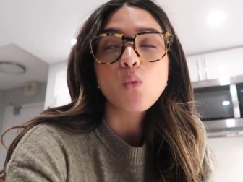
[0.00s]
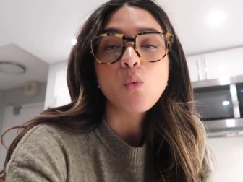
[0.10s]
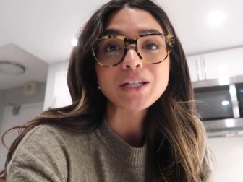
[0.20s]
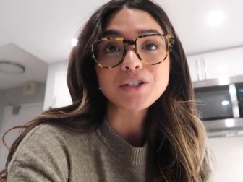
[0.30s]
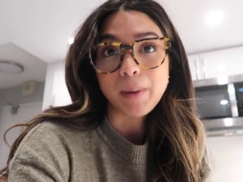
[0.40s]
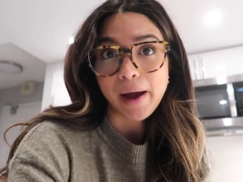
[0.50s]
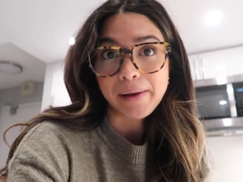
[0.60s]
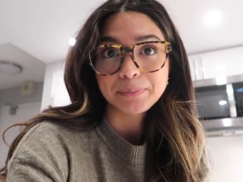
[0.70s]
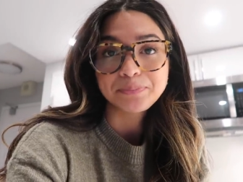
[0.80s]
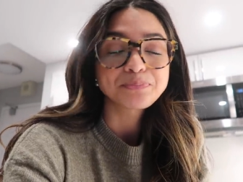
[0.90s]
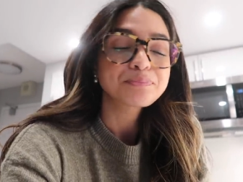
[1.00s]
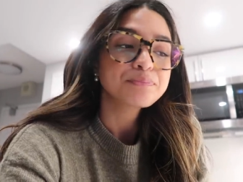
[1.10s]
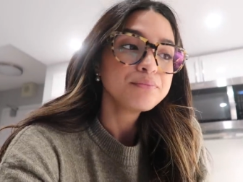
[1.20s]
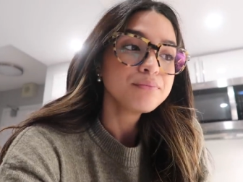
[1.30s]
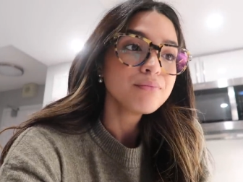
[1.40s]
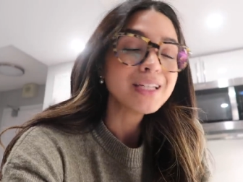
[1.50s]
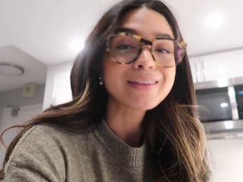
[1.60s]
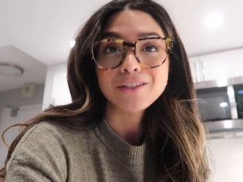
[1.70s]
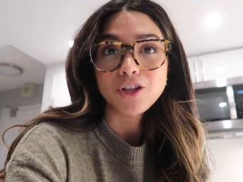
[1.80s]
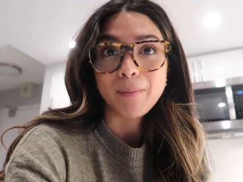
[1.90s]
what to buy
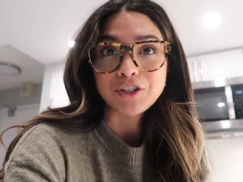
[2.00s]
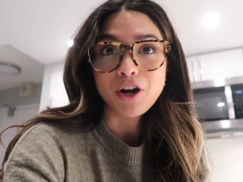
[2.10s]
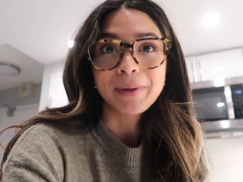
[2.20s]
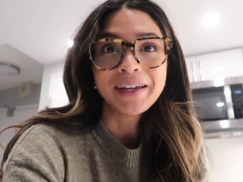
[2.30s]
that's not my job.